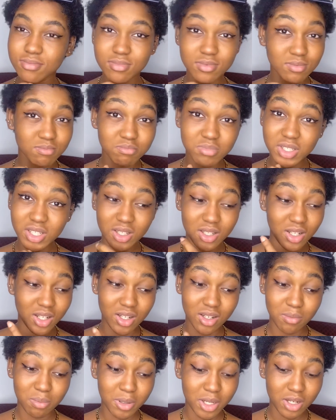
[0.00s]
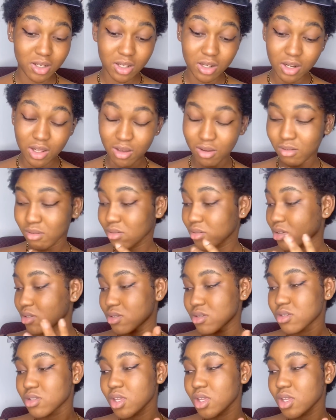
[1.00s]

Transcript: being independent now, because